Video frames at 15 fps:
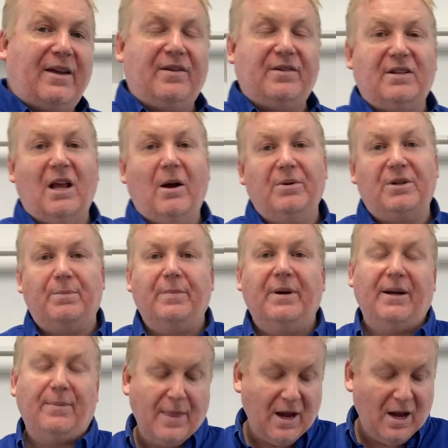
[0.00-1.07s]
in the slower
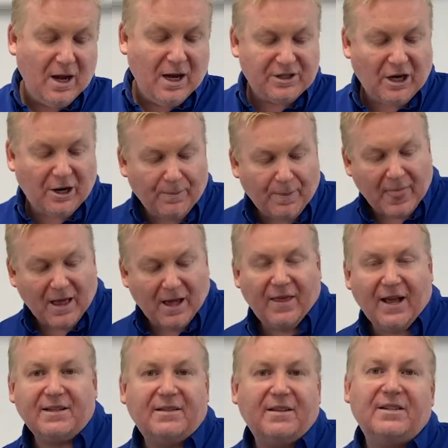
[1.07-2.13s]
speed. So
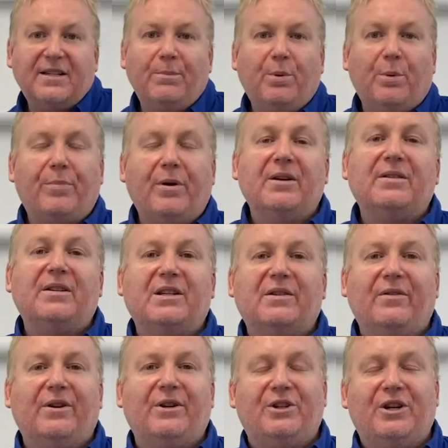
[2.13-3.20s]
that's the simple process
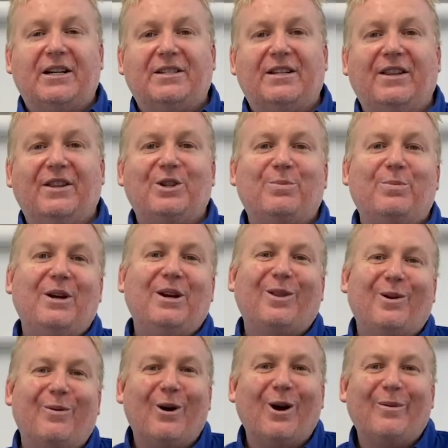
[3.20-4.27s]
for adjusting the speed of
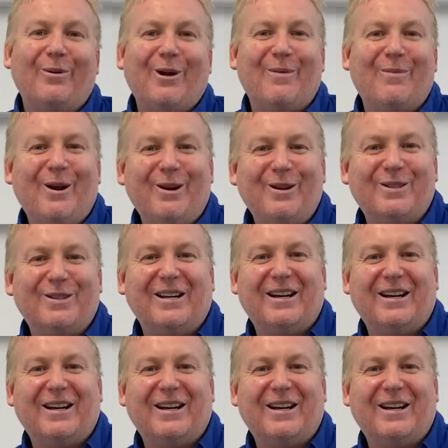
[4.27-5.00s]
the roller blind motors.